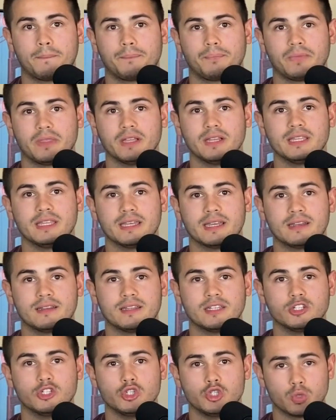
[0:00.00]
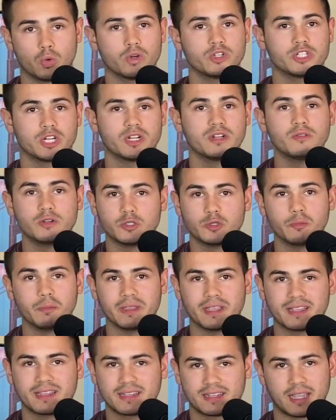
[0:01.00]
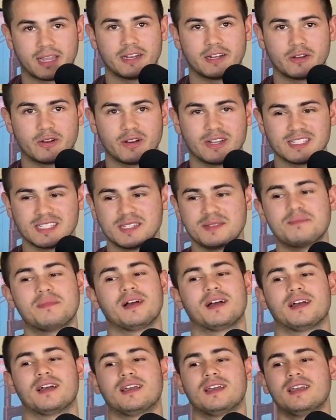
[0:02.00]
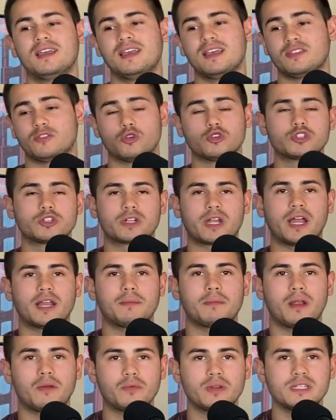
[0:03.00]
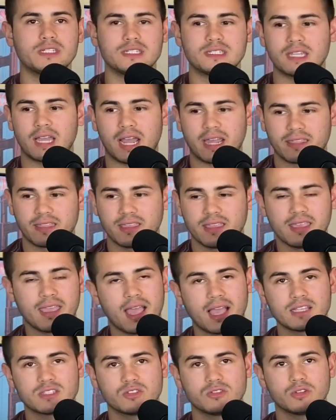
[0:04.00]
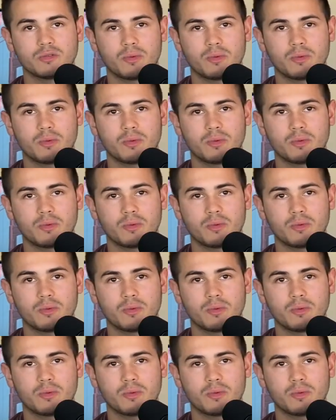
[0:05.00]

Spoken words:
Ilia in Georgia, which would be kind of crazy. But those are kind of my reasons that I think he has earned the